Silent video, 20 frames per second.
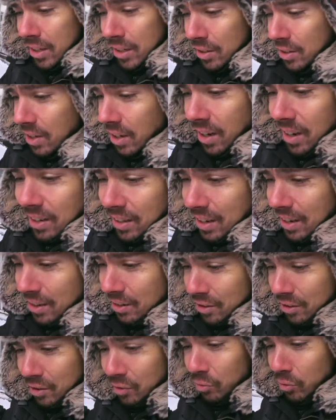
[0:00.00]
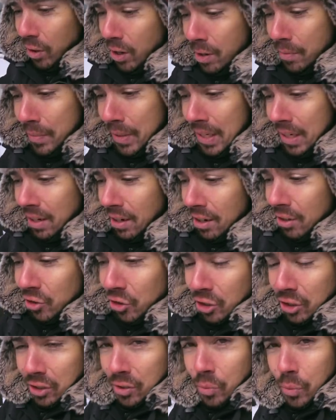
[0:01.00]
in Thailand on the raw meat
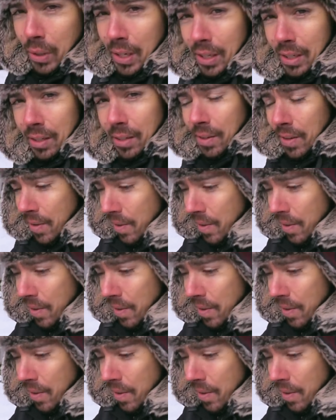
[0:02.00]
autogenous way.